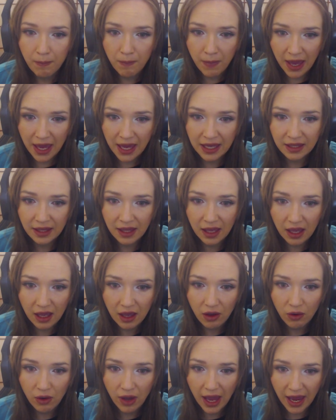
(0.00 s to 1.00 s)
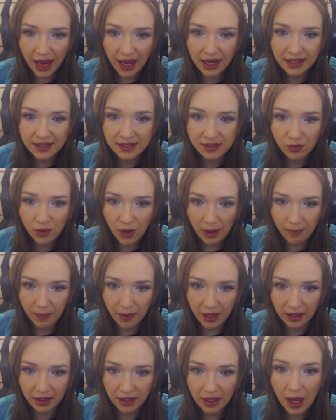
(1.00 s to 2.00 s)
main hand
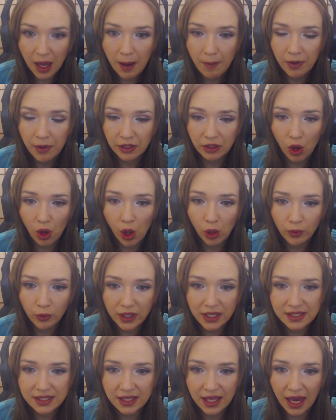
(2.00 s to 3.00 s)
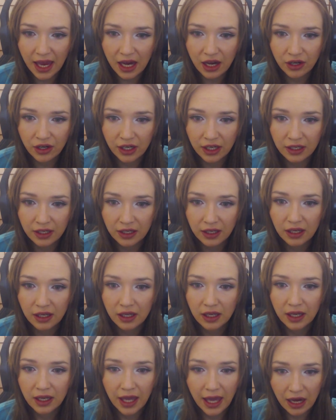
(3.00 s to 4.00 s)
weapon, but always
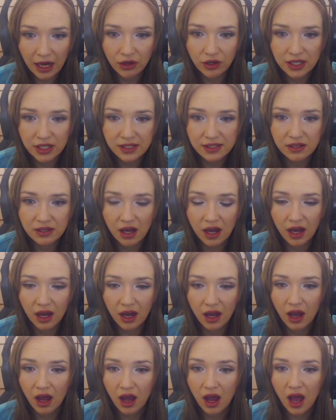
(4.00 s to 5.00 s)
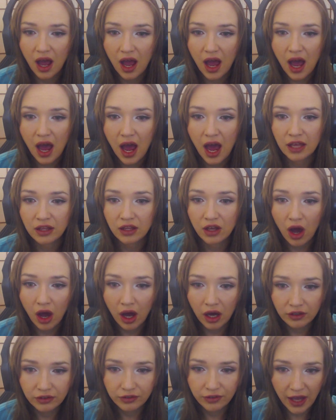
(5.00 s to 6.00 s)
carries an
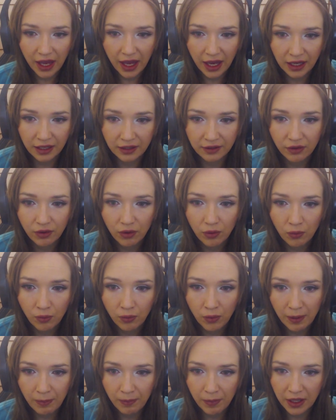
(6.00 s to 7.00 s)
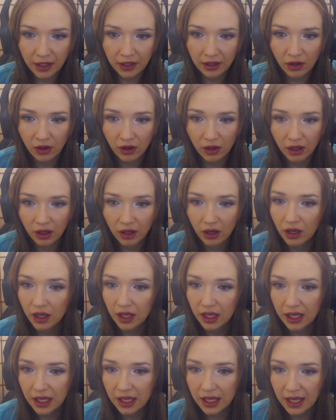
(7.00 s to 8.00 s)
offhand weapon
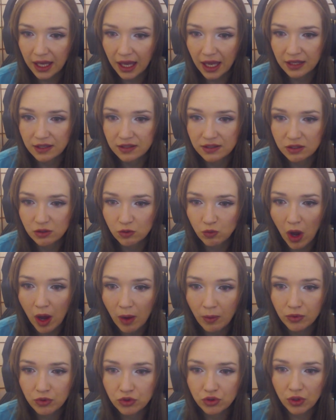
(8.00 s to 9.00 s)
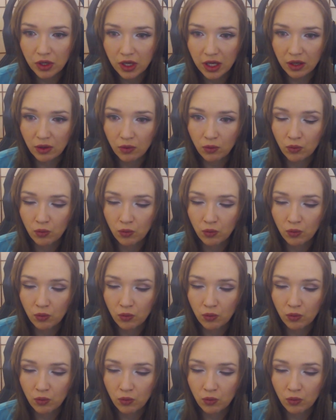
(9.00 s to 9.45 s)
he can swap to